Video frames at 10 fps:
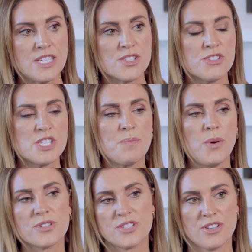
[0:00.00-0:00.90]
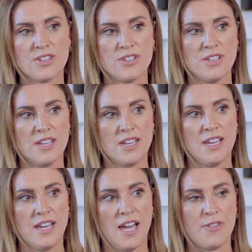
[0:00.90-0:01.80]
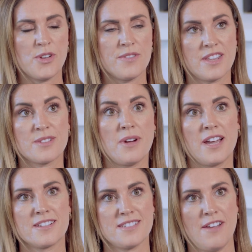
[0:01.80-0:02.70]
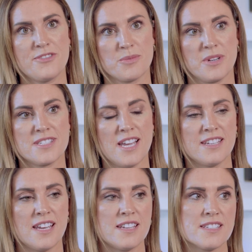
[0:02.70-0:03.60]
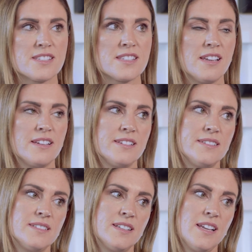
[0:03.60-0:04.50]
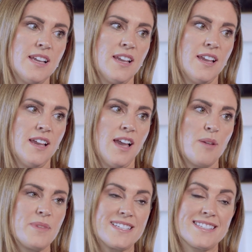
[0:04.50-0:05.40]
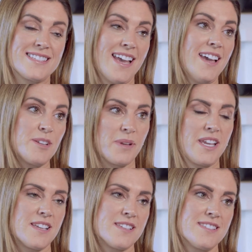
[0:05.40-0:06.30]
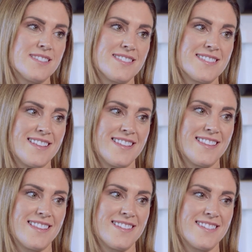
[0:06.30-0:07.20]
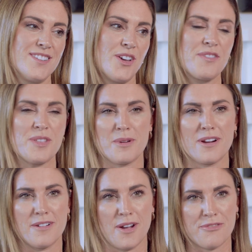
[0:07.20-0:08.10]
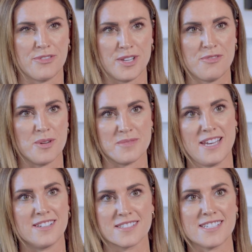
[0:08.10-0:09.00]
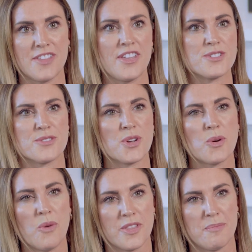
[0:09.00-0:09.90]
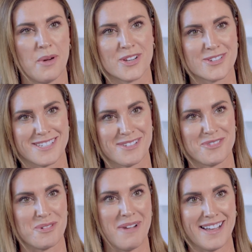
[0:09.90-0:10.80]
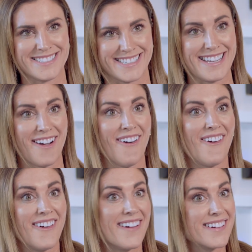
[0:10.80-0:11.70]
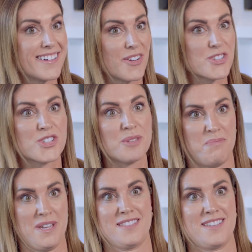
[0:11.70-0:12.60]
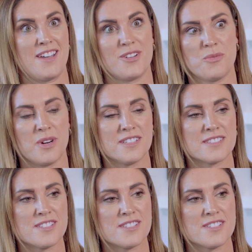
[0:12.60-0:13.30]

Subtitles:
So she spoke to a few of the other riders afterwards, and it's sad because none of them are fully formed adults yet. They don't know what the boundaries of normality are or should be in the adult world.